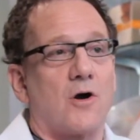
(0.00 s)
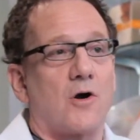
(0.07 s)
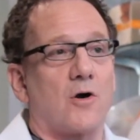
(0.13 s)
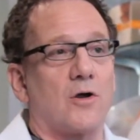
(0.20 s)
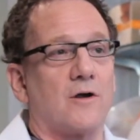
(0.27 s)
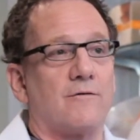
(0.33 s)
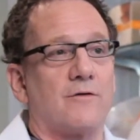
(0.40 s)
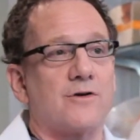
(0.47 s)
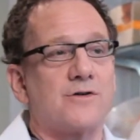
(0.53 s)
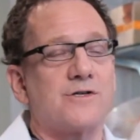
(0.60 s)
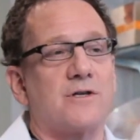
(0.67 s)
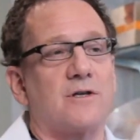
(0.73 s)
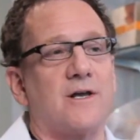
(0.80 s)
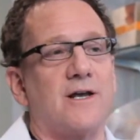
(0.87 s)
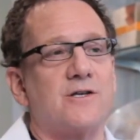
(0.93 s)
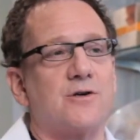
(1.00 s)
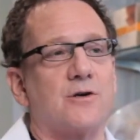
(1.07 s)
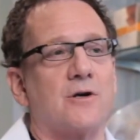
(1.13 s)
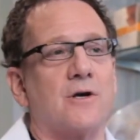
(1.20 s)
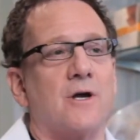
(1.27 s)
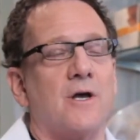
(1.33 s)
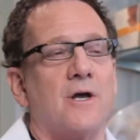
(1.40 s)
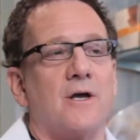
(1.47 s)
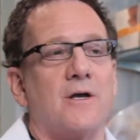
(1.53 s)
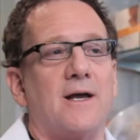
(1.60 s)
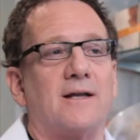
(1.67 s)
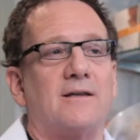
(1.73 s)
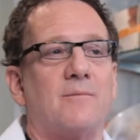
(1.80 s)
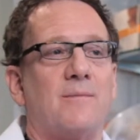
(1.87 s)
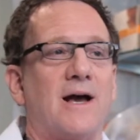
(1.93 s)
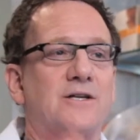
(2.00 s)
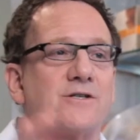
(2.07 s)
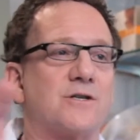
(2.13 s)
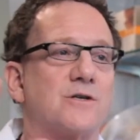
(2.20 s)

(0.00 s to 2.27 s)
Earlier versions of laser, you had to match